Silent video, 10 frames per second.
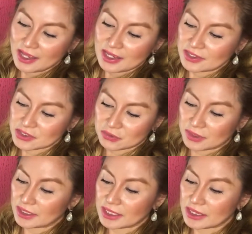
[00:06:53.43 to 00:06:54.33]
is
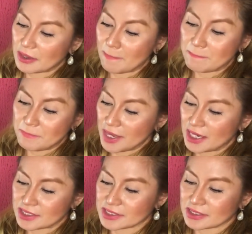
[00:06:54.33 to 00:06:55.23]
really the
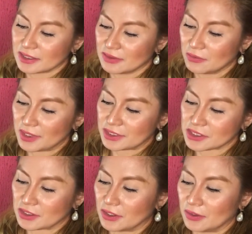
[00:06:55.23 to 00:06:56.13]
best way to
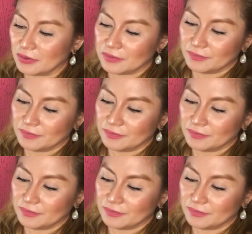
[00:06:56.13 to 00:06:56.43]
go.